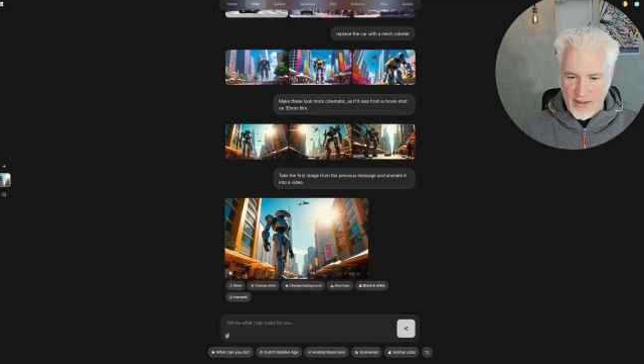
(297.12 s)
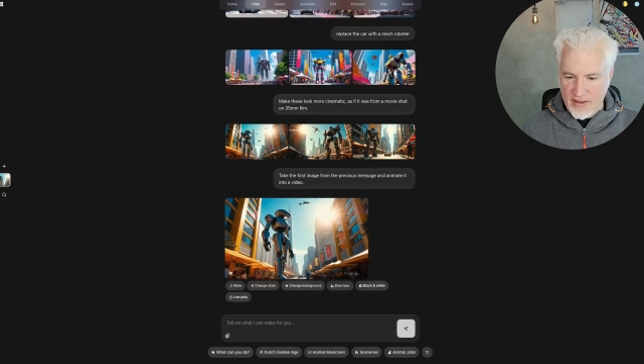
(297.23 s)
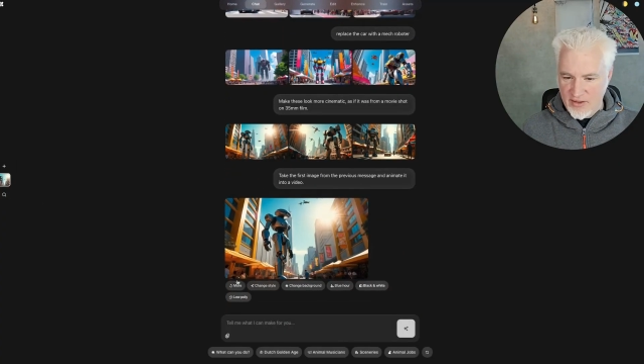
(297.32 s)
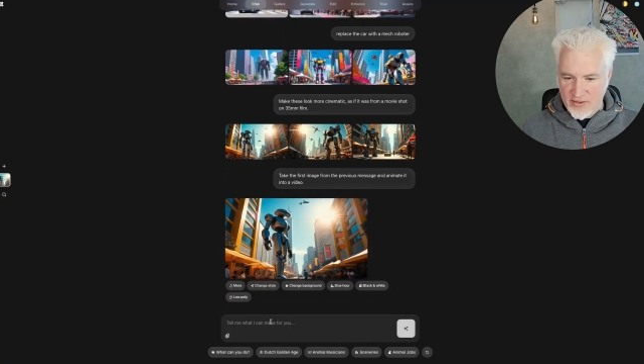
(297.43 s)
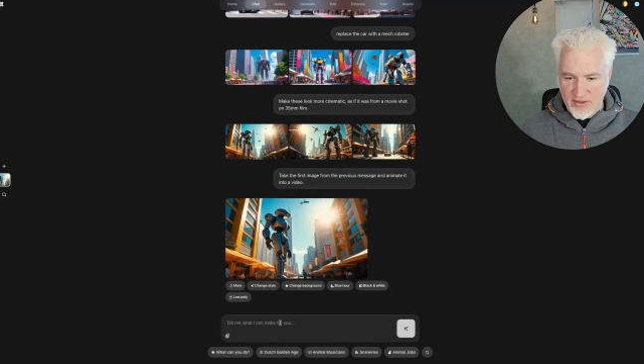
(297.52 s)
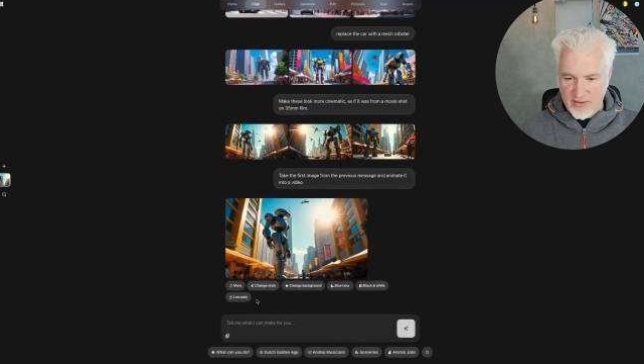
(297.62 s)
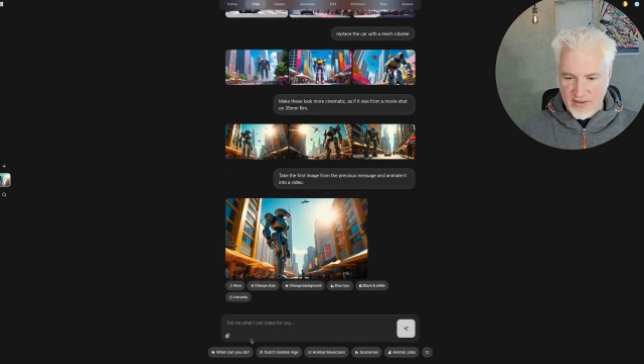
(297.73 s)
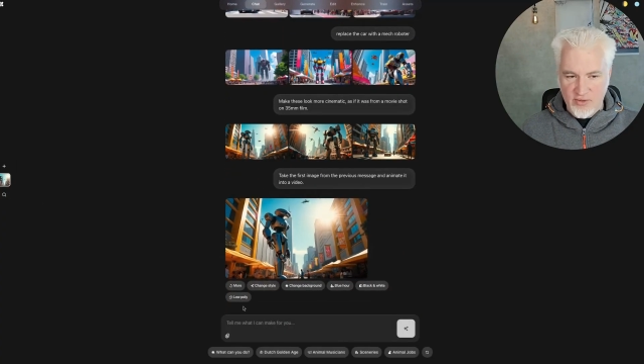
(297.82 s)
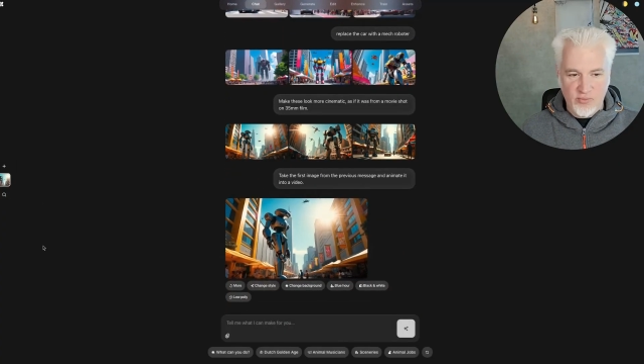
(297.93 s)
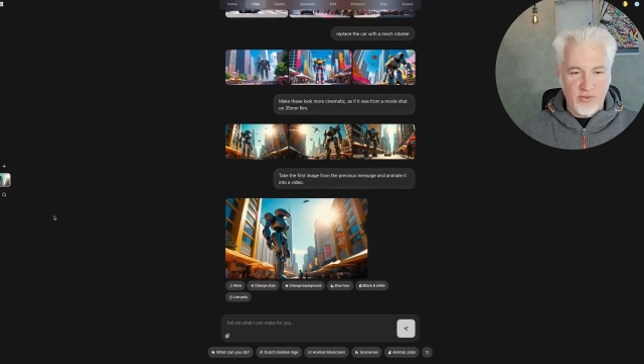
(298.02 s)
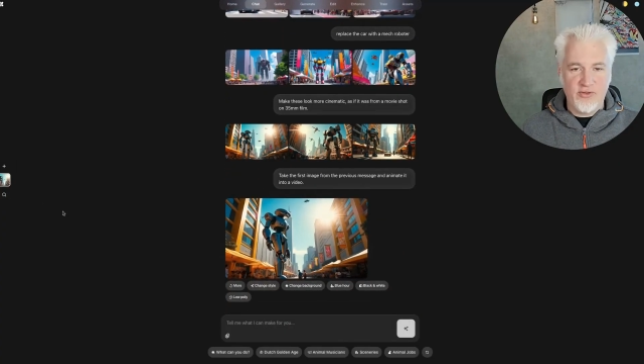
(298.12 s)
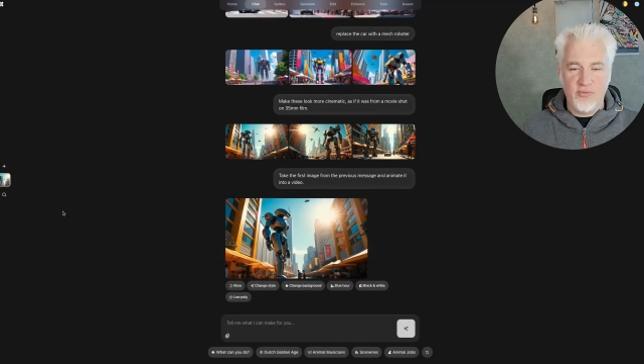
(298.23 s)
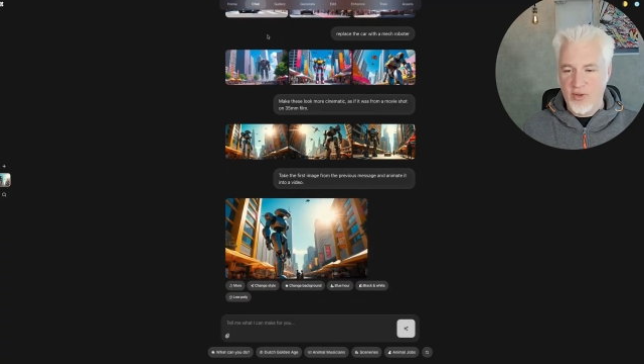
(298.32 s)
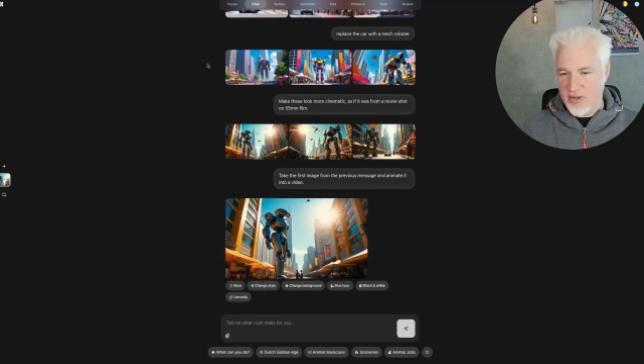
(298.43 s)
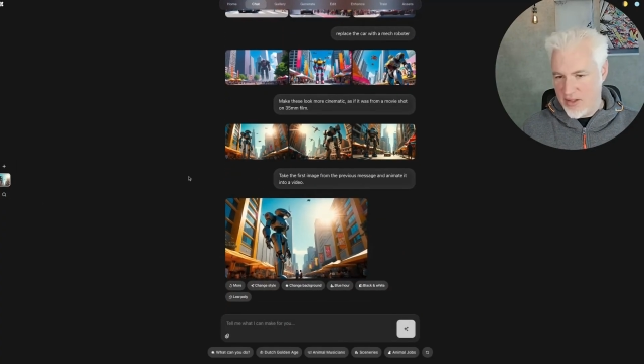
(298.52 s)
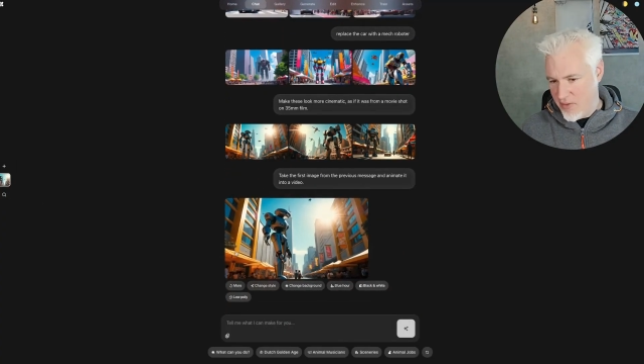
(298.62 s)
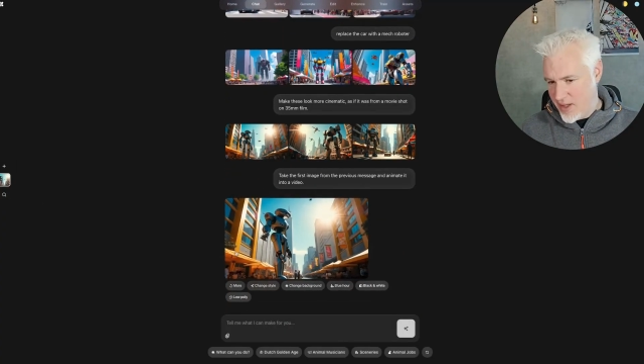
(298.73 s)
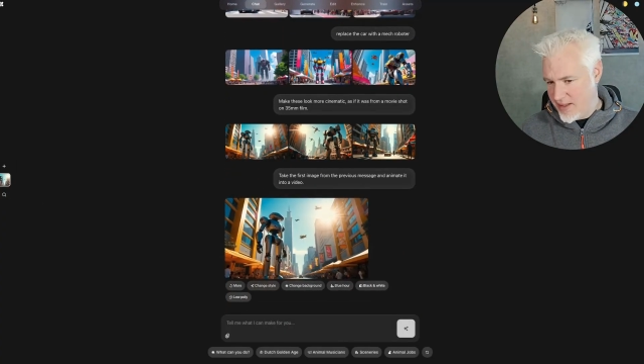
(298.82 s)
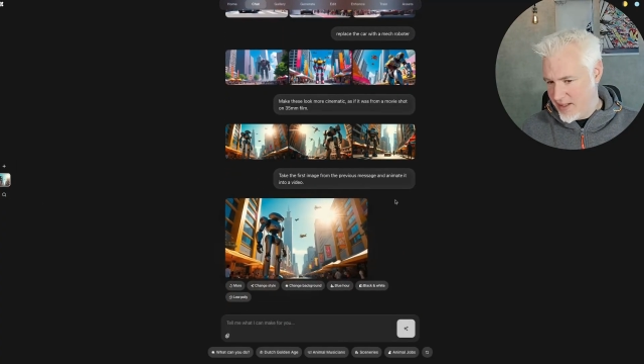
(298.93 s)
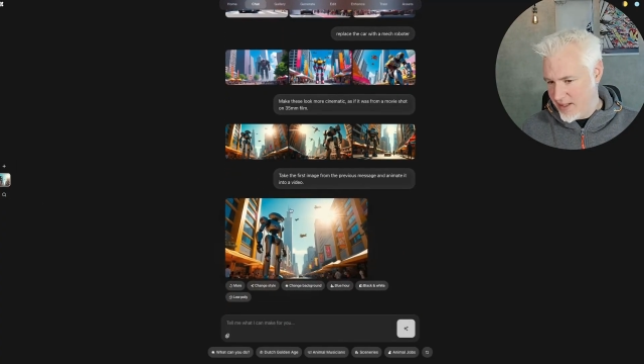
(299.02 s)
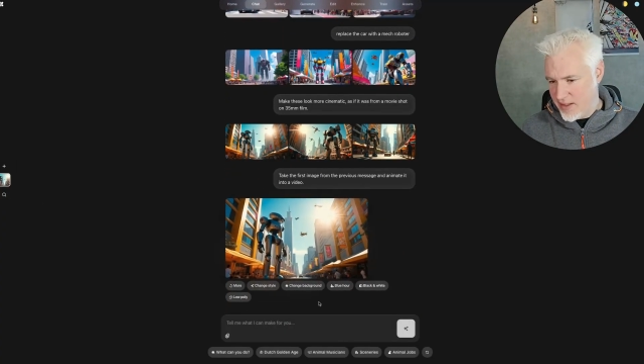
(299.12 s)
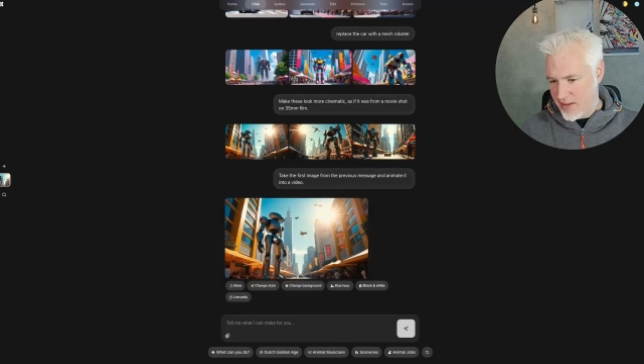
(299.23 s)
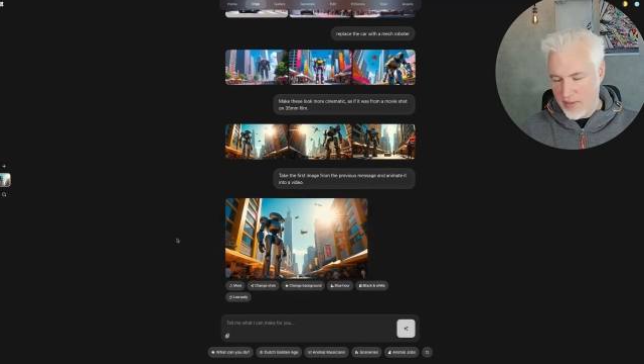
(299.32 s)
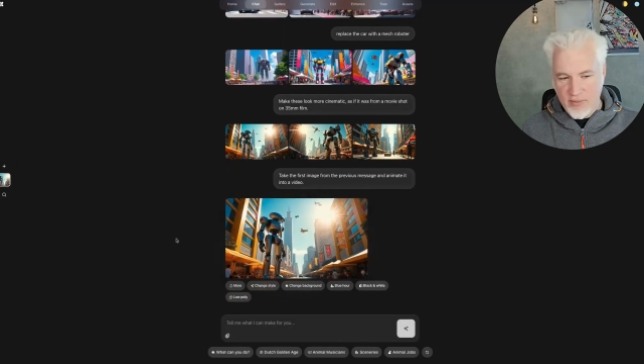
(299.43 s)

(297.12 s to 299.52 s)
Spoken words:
just continue with this project right here.